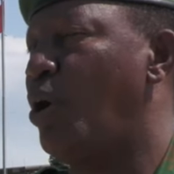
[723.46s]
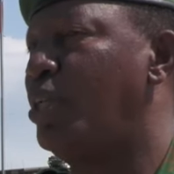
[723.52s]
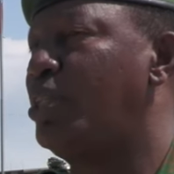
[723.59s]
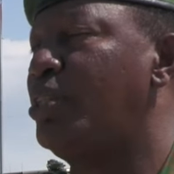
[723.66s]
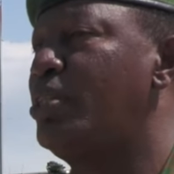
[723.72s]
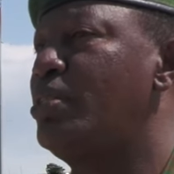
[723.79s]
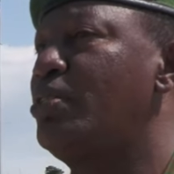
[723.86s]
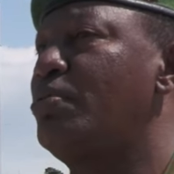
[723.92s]

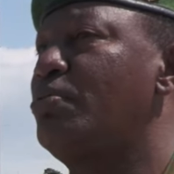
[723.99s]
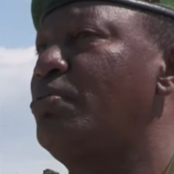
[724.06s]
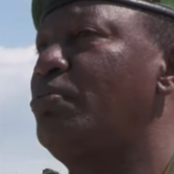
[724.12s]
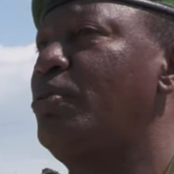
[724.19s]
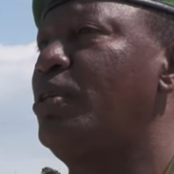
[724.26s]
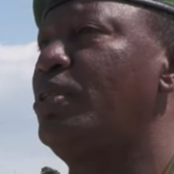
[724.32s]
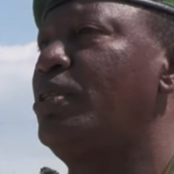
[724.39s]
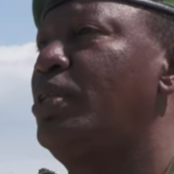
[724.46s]
what is
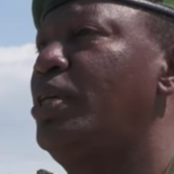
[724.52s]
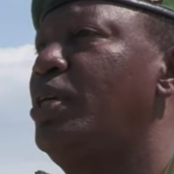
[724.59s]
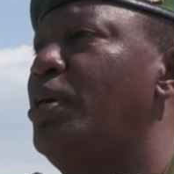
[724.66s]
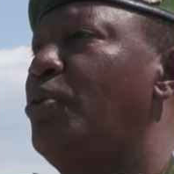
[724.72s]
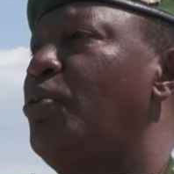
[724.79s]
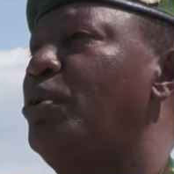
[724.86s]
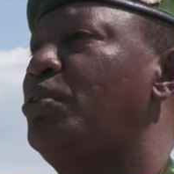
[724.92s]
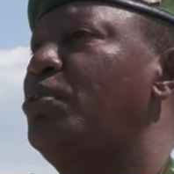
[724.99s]
what
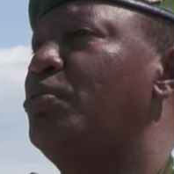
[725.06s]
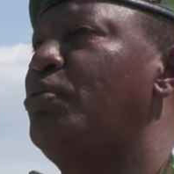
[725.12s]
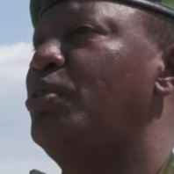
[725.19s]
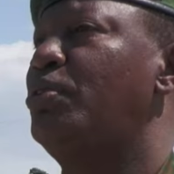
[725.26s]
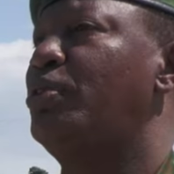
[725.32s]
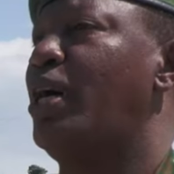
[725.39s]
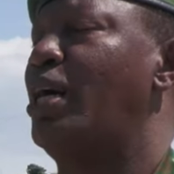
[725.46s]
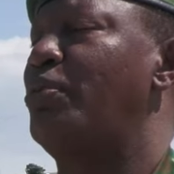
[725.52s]
what
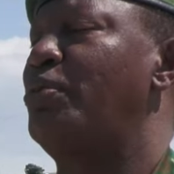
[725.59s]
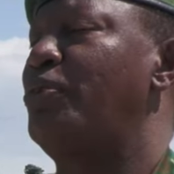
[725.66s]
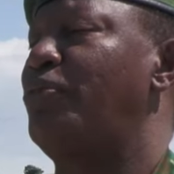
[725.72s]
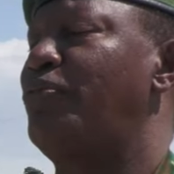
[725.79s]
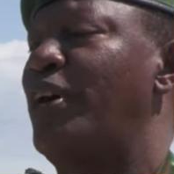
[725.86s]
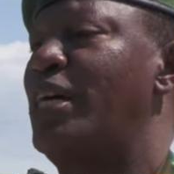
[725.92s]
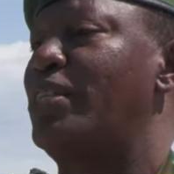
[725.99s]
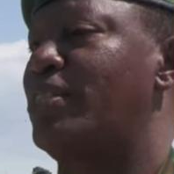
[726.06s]
what can we
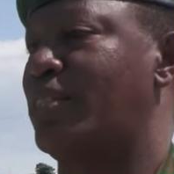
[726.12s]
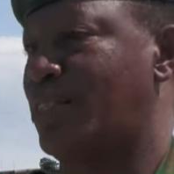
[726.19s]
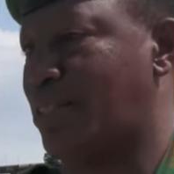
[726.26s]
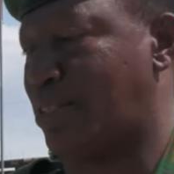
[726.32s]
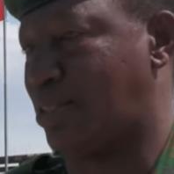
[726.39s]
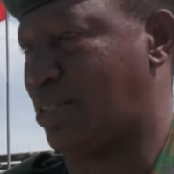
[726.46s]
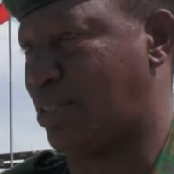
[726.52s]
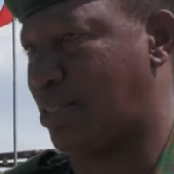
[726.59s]

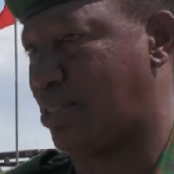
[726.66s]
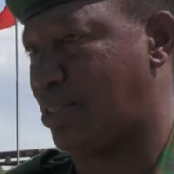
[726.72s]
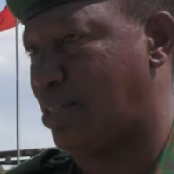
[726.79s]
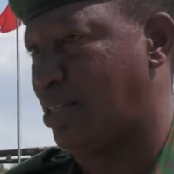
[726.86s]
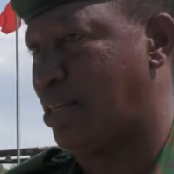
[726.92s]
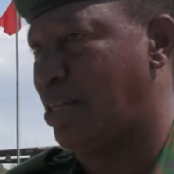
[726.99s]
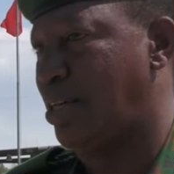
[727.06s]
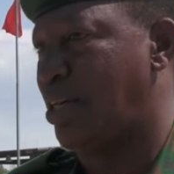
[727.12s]
face
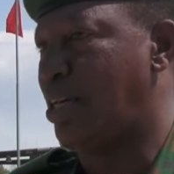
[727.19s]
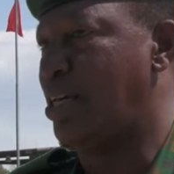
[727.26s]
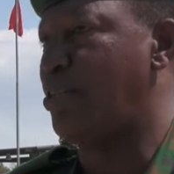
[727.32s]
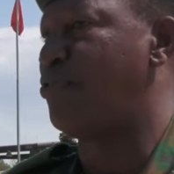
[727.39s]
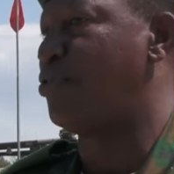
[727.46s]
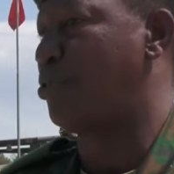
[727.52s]
in